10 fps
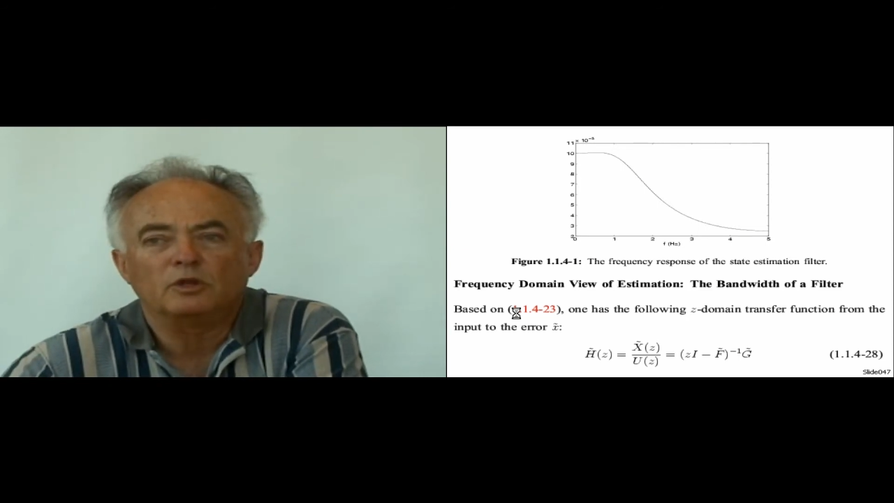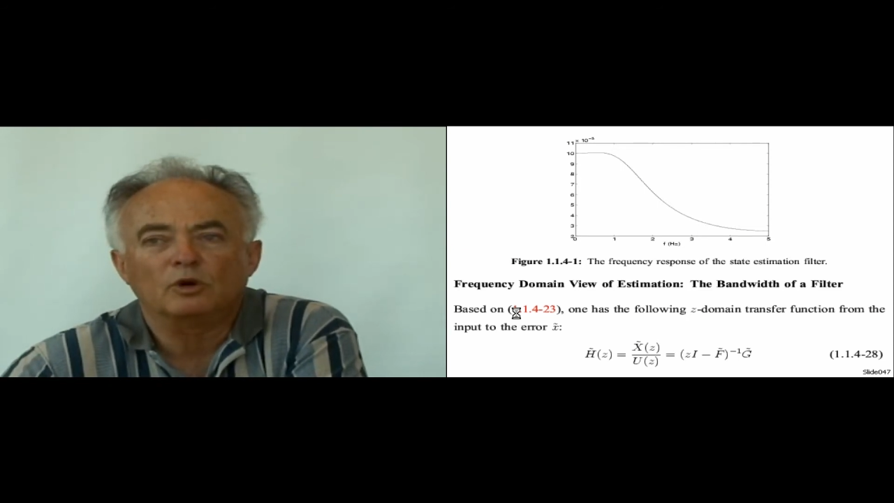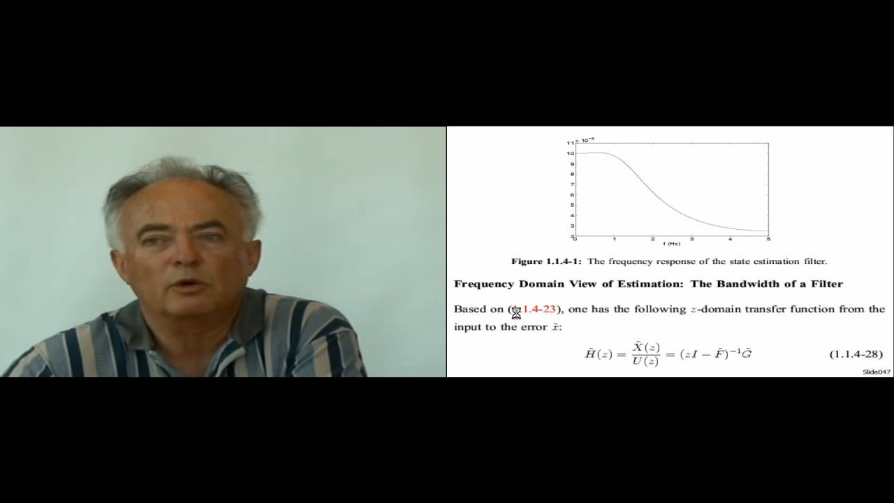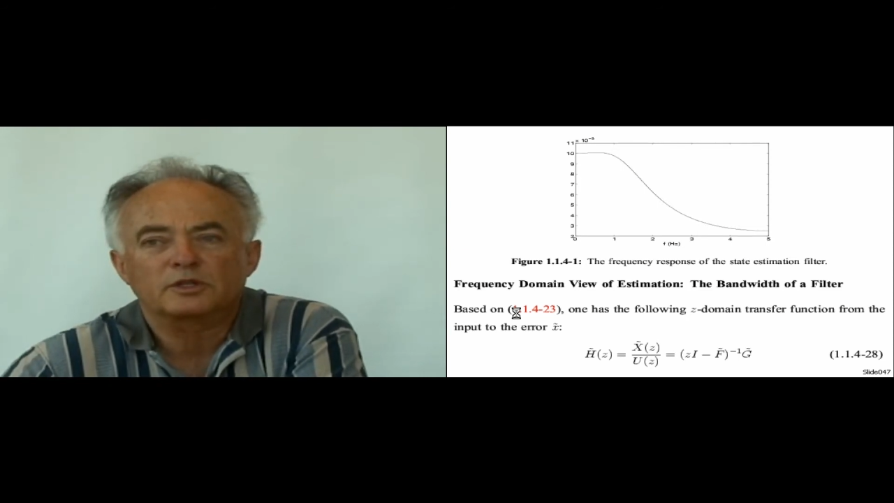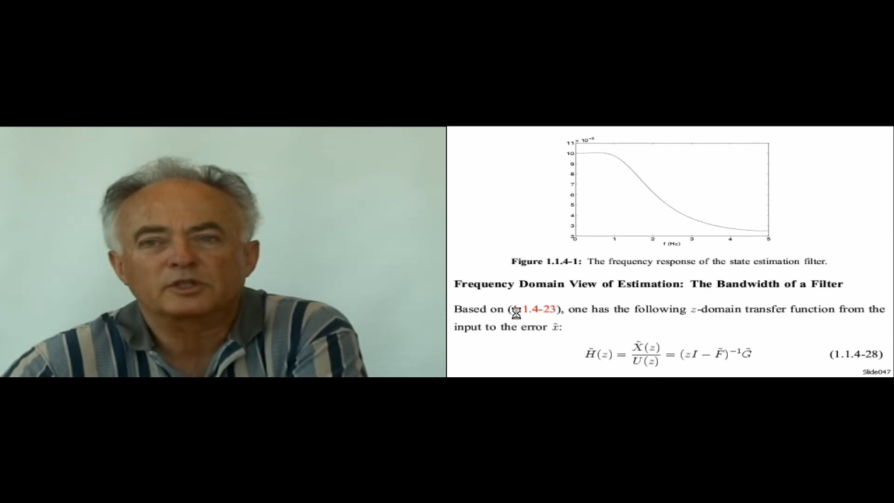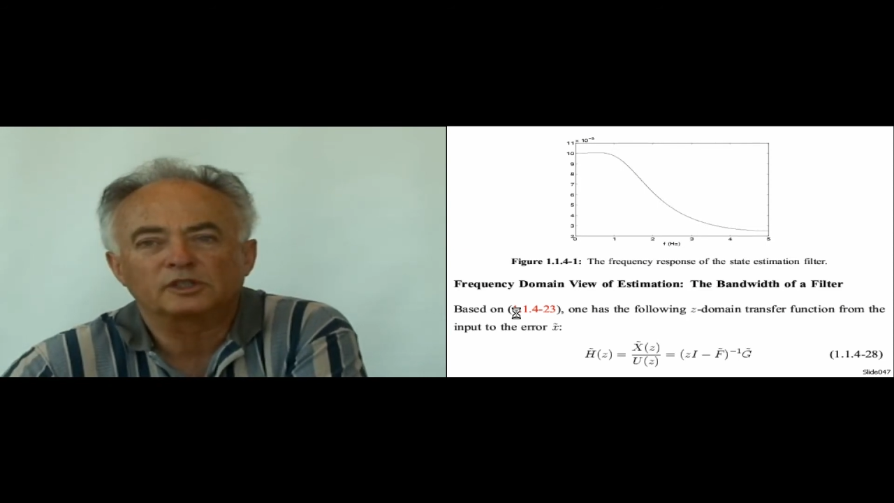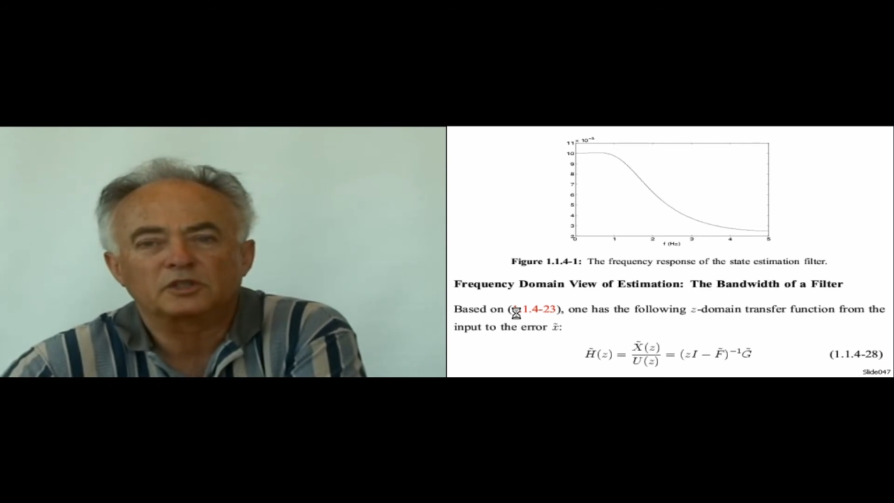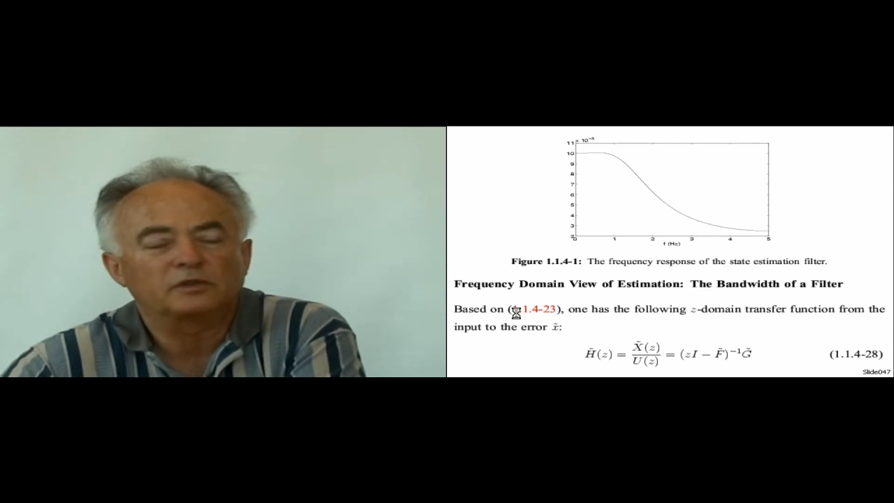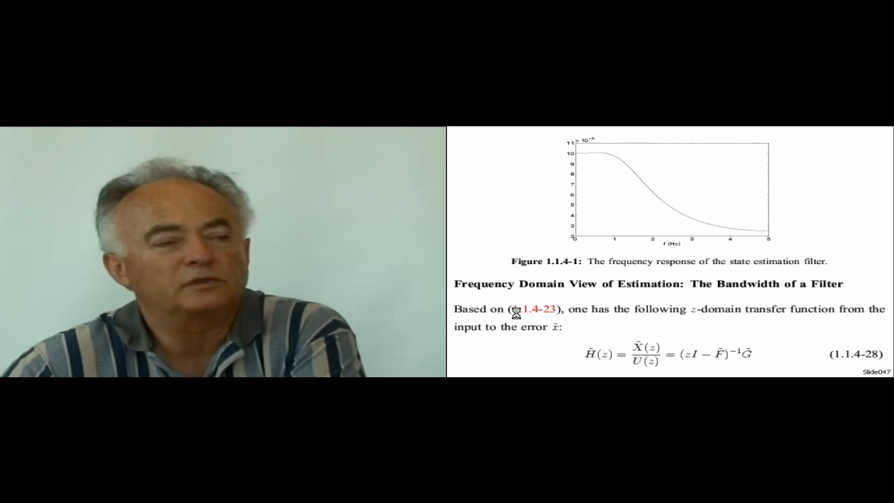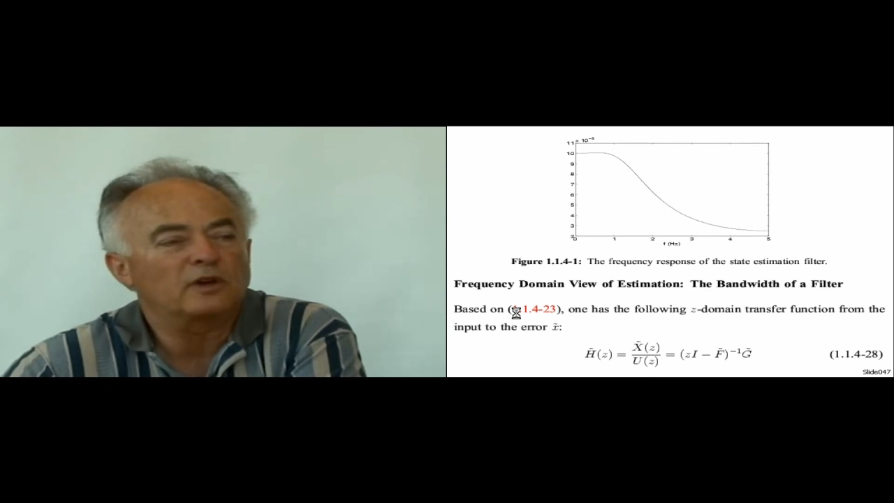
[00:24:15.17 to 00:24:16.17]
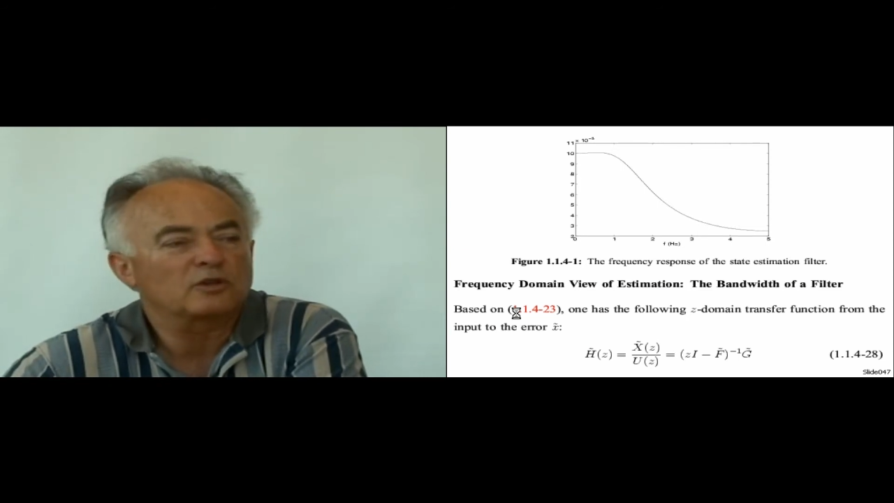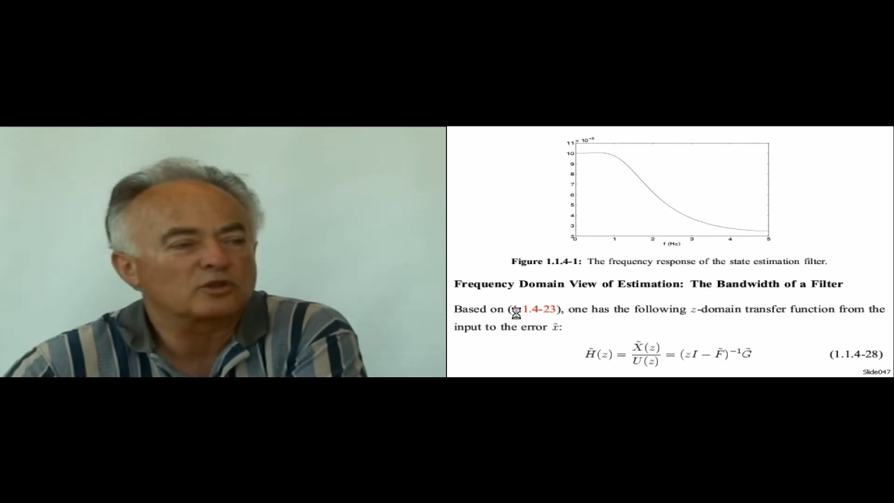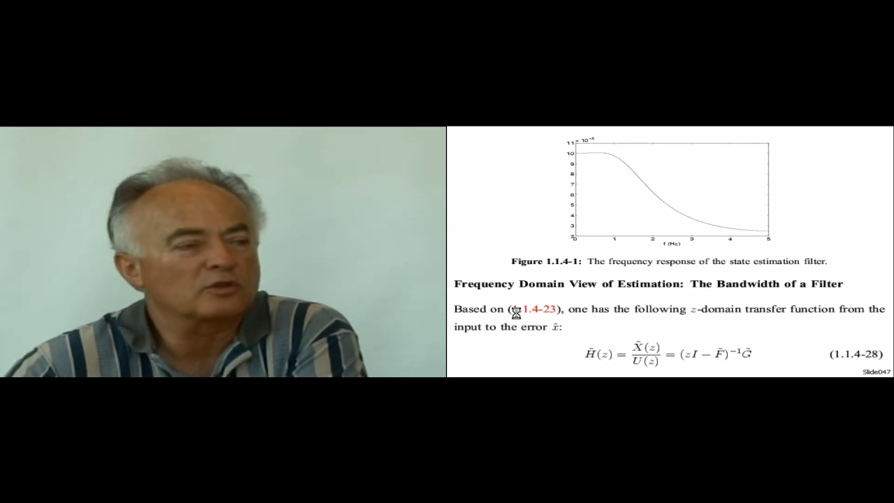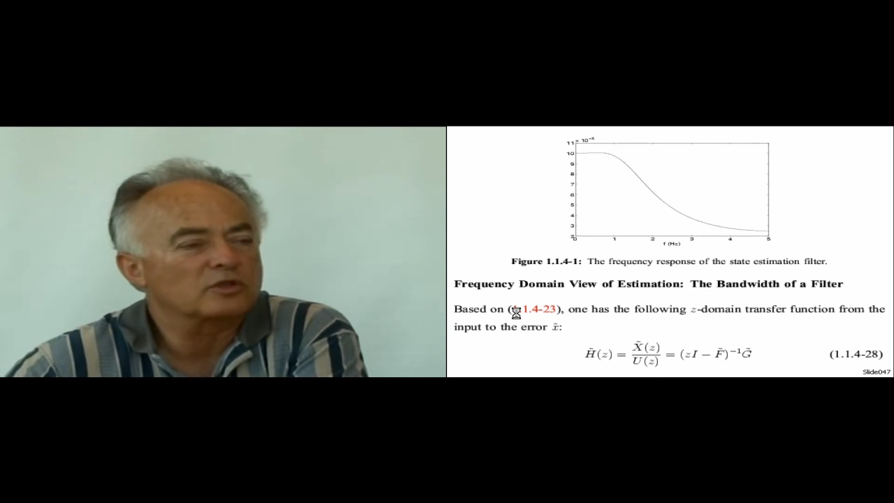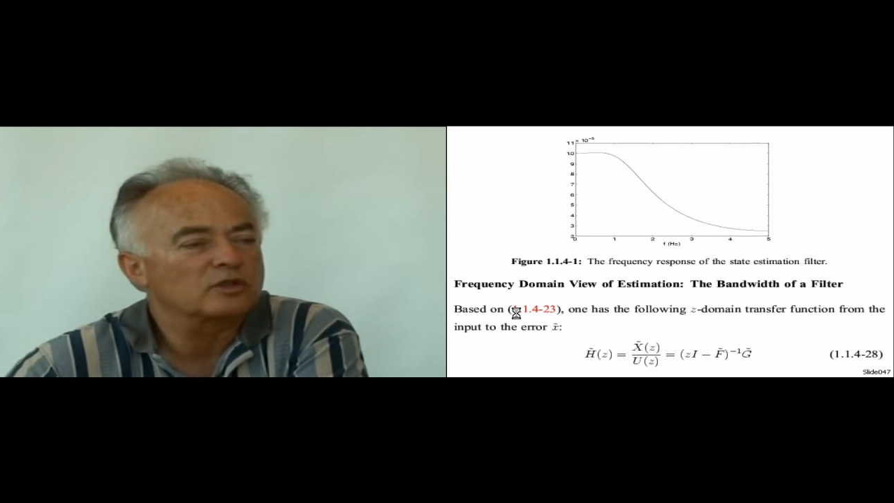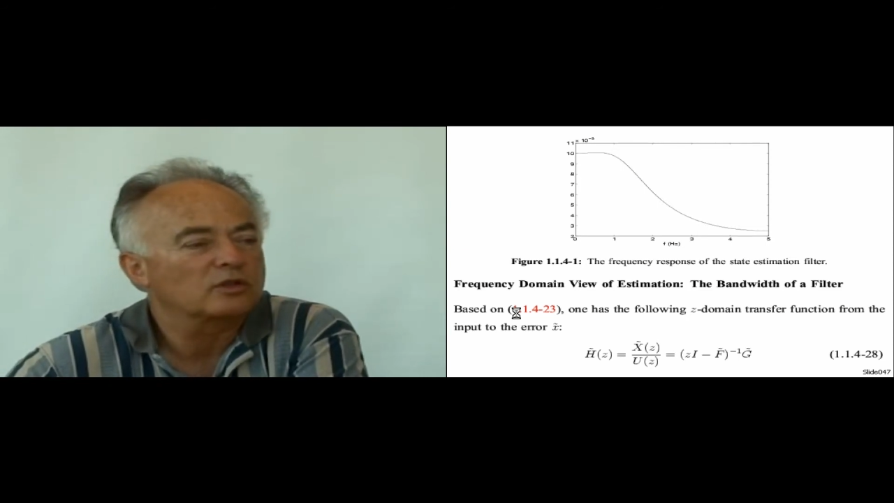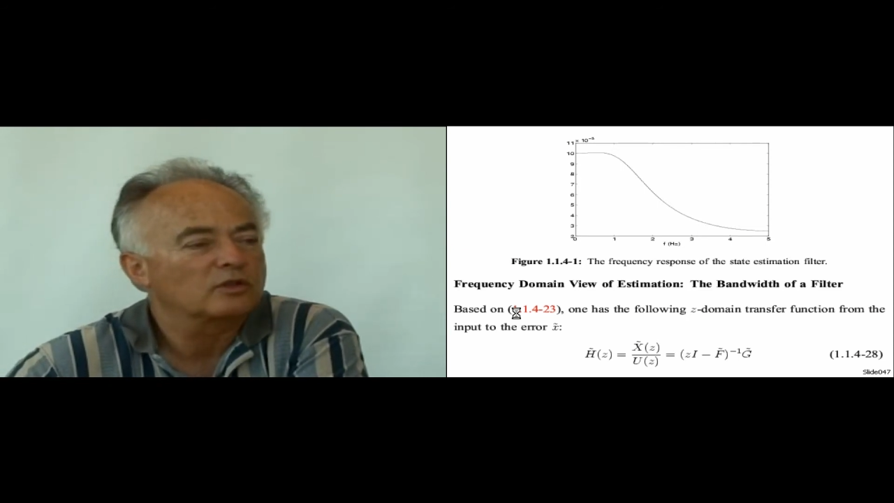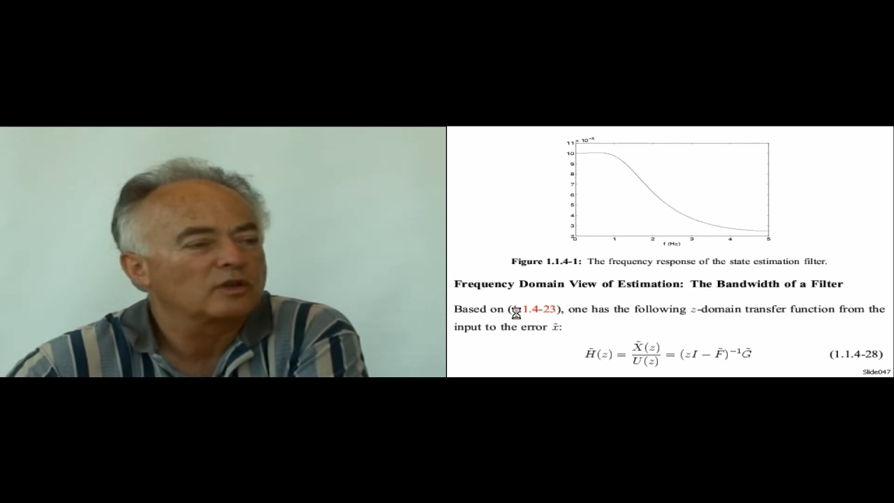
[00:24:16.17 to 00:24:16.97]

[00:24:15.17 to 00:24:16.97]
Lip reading: know as transfer functions.